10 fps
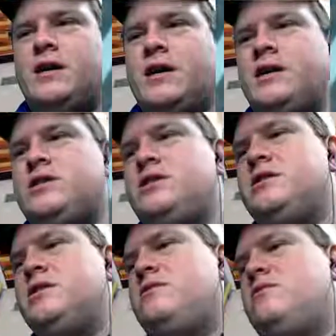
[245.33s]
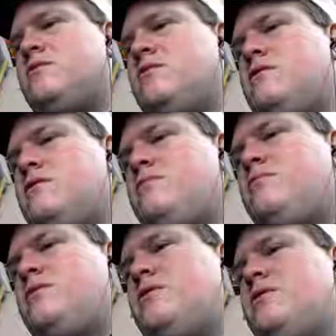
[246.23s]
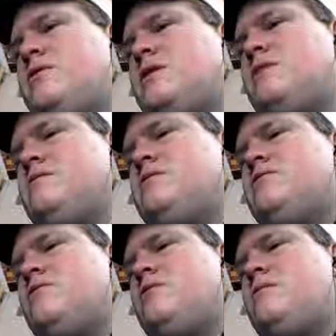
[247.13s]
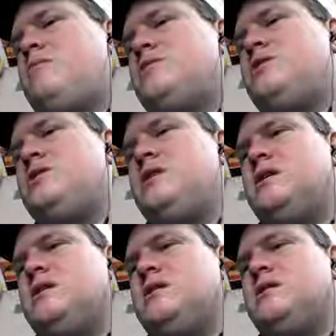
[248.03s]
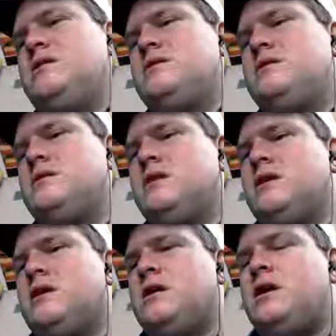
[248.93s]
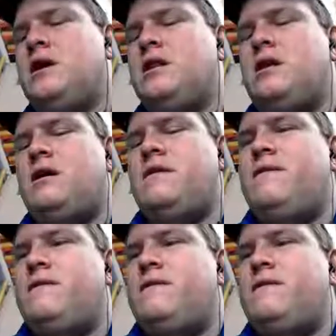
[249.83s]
and she's adorable. Look how adorable she is. I love